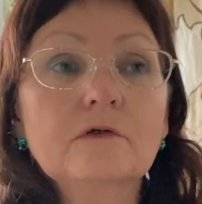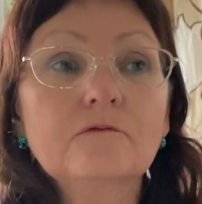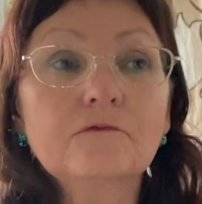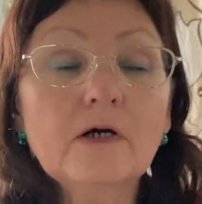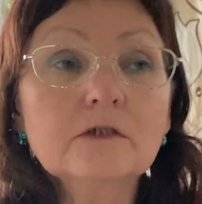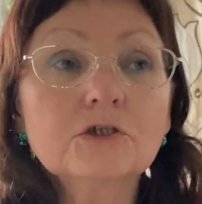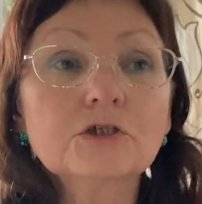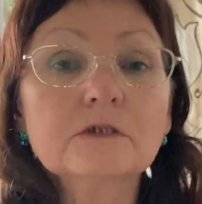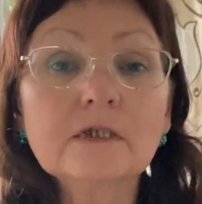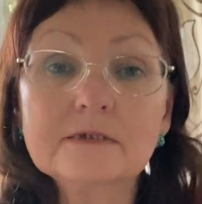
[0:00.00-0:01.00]

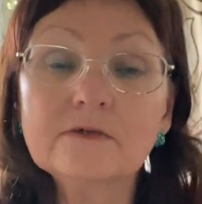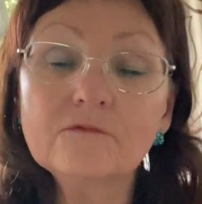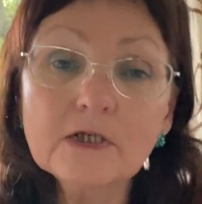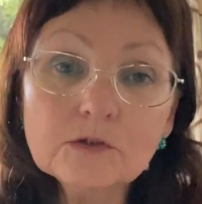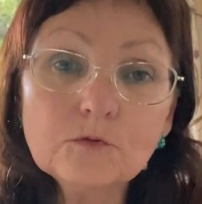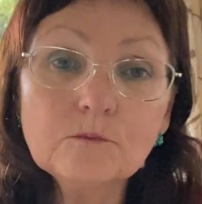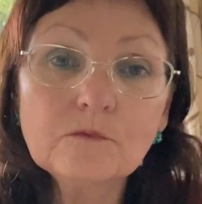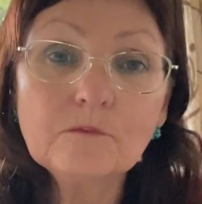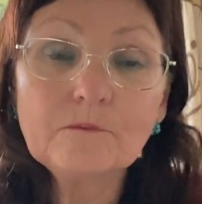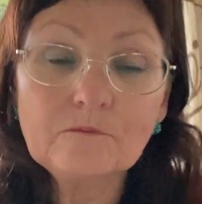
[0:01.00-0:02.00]
function as a value
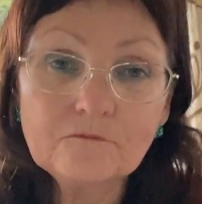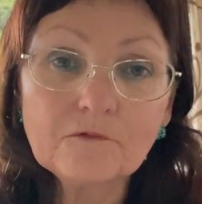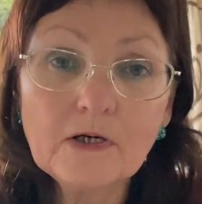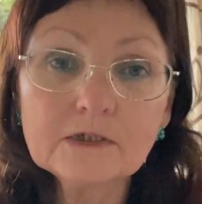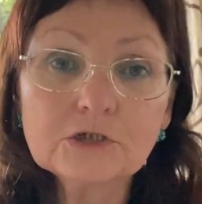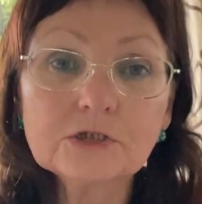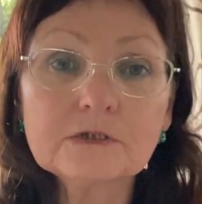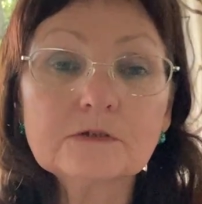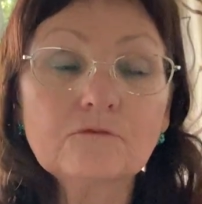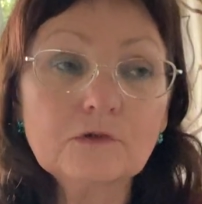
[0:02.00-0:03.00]

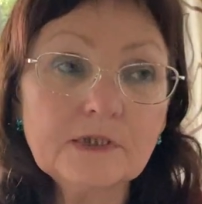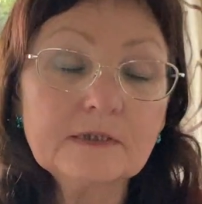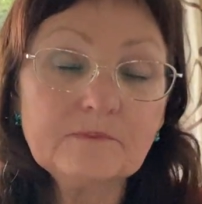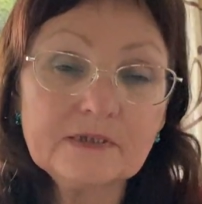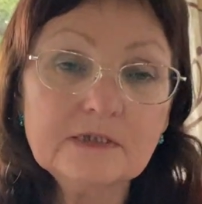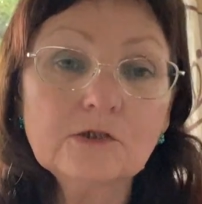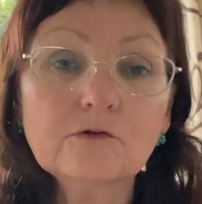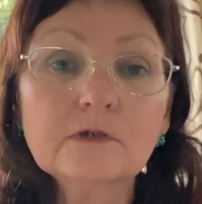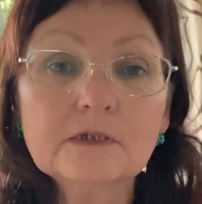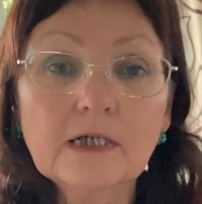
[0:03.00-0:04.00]
functions for that
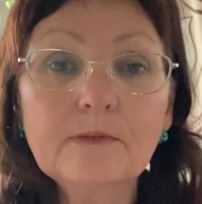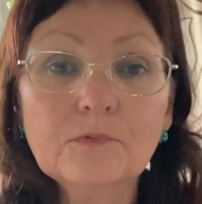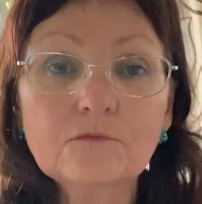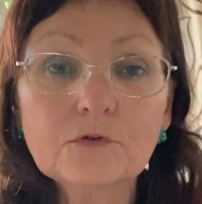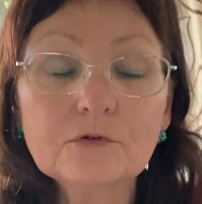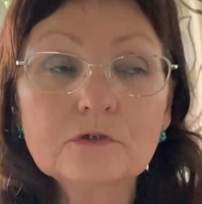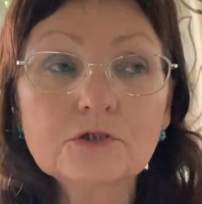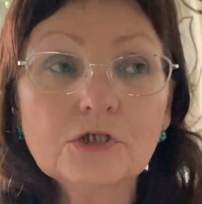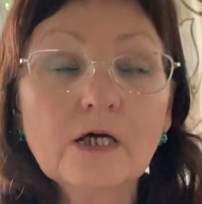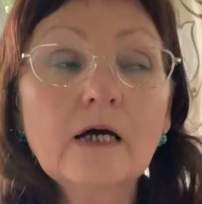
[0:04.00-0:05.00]
particular type of
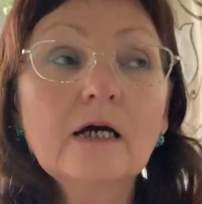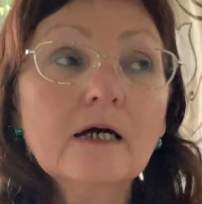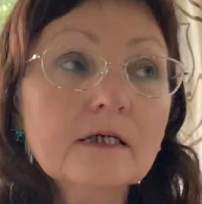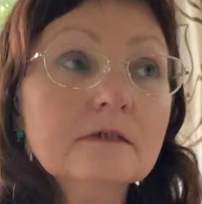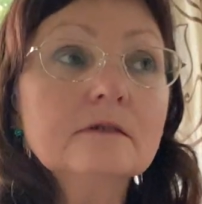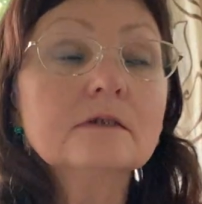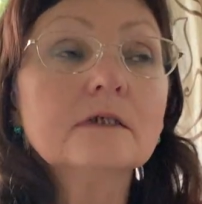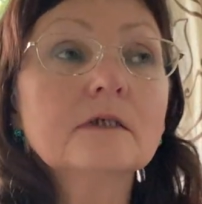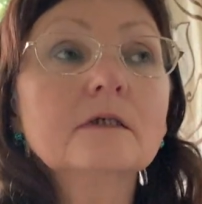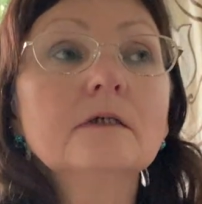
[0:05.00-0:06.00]
energy, and
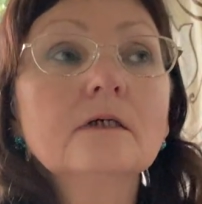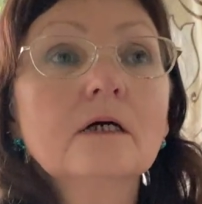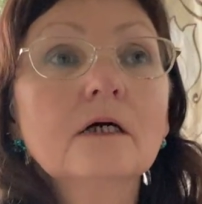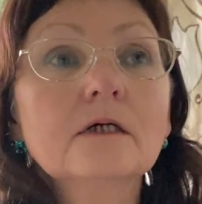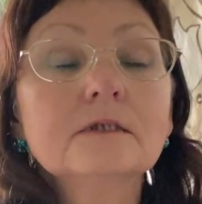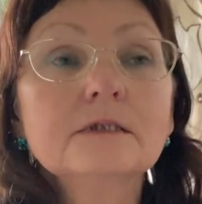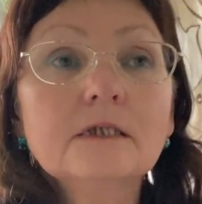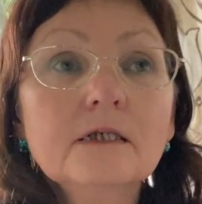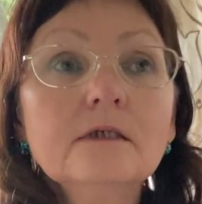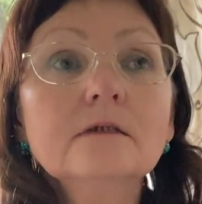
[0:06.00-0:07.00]

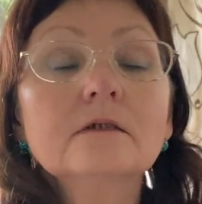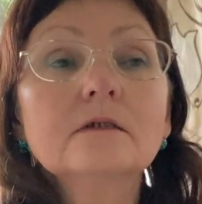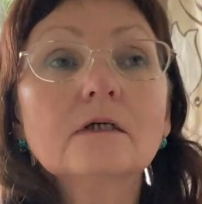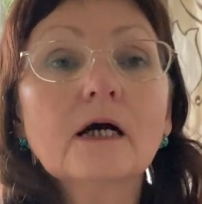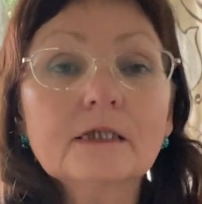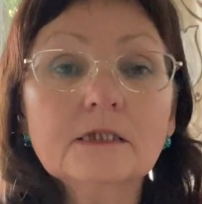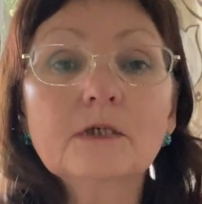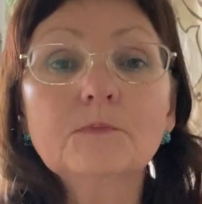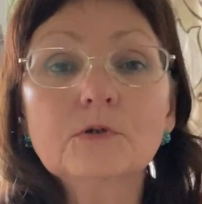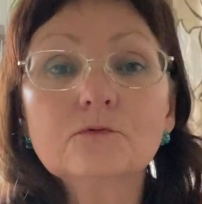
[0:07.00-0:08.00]
3
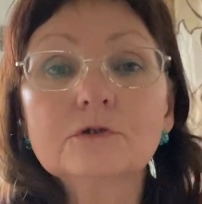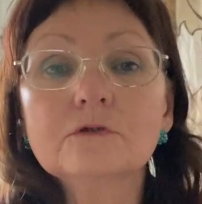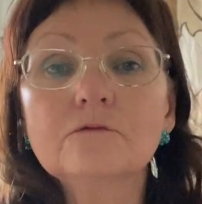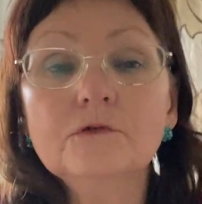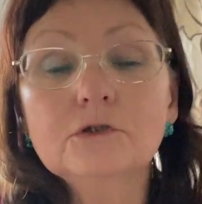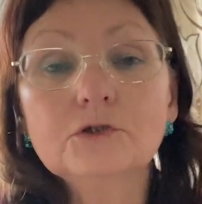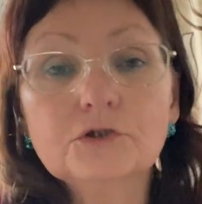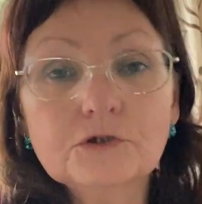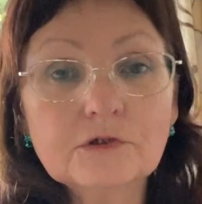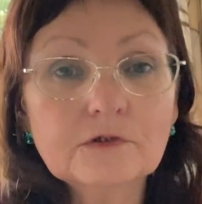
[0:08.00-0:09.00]
attributes
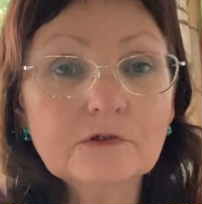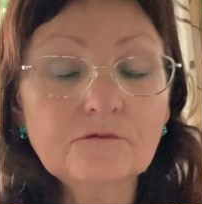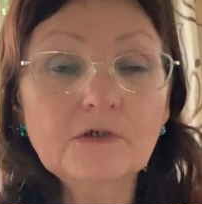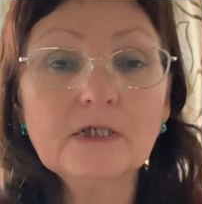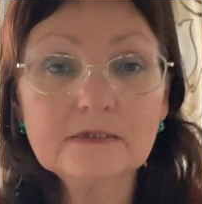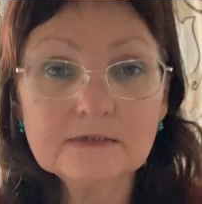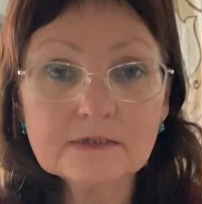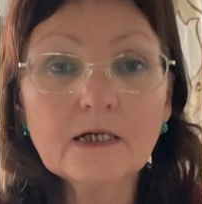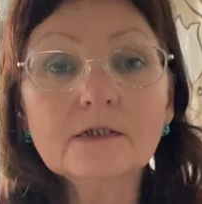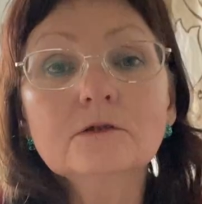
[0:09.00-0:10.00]
which we
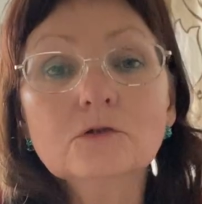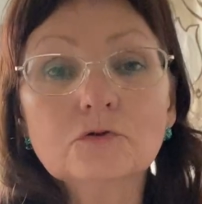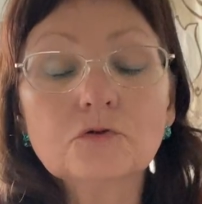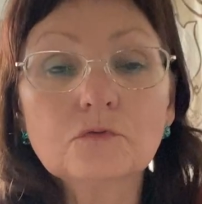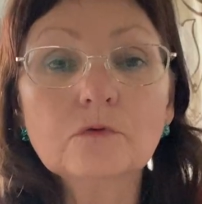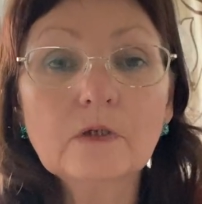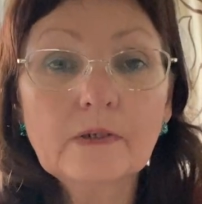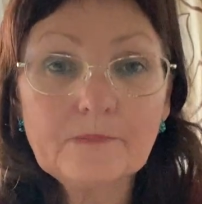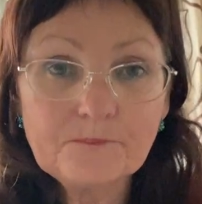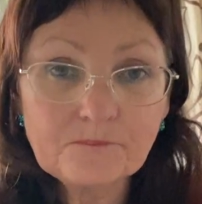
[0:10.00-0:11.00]
assign to
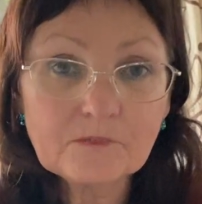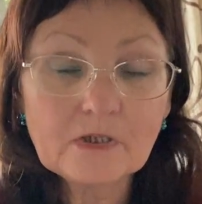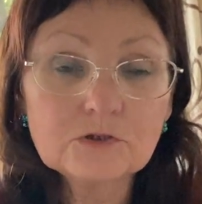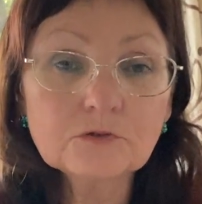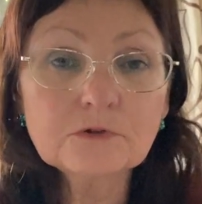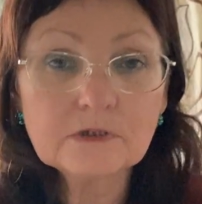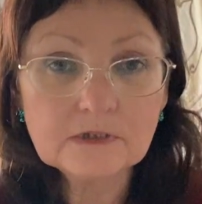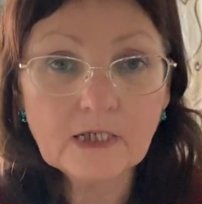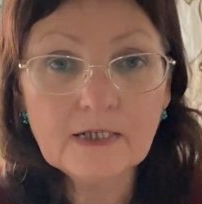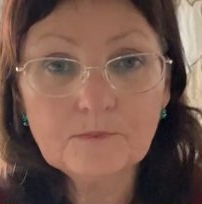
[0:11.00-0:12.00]
a certain
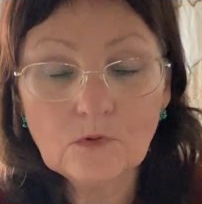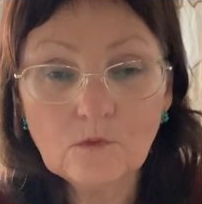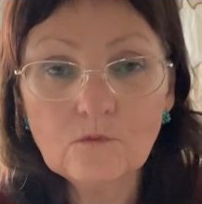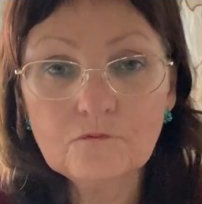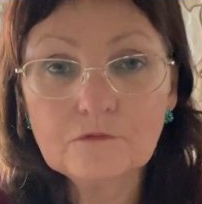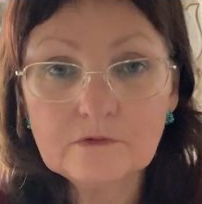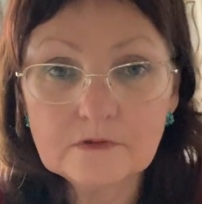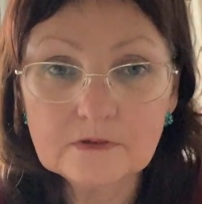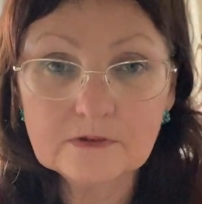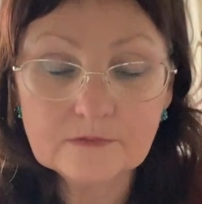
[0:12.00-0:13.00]
type of
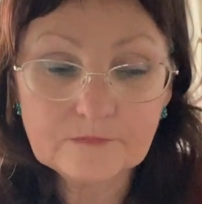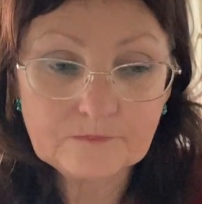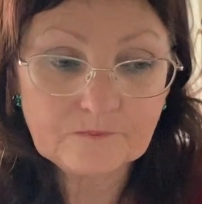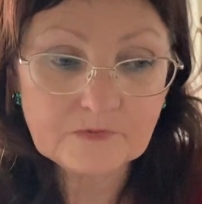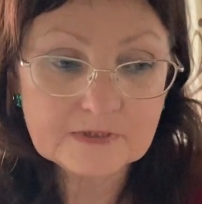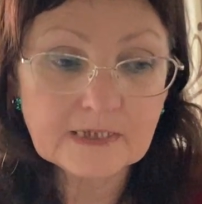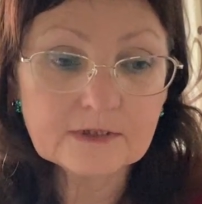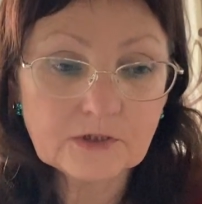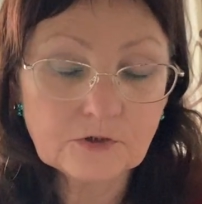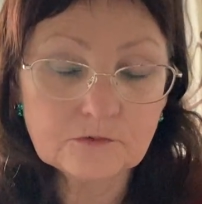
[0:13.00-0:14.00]

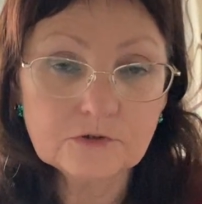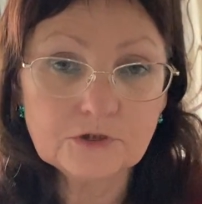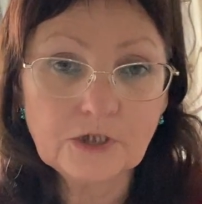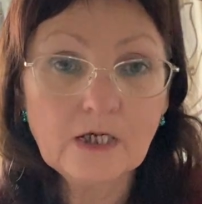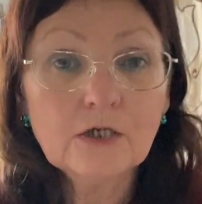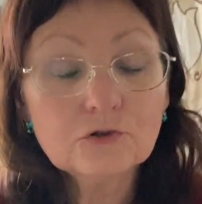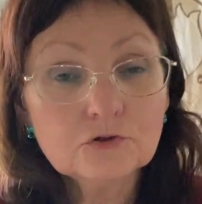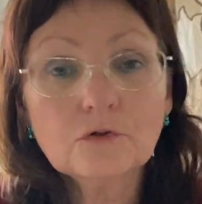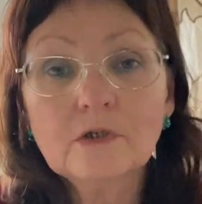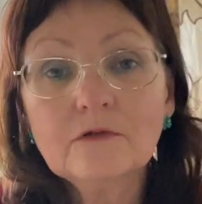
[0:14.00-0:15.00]
psychic energy.
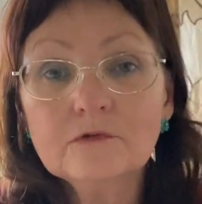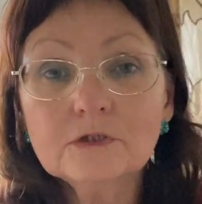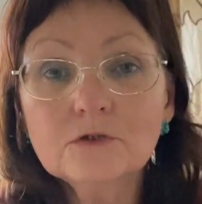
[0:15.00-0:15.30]
So when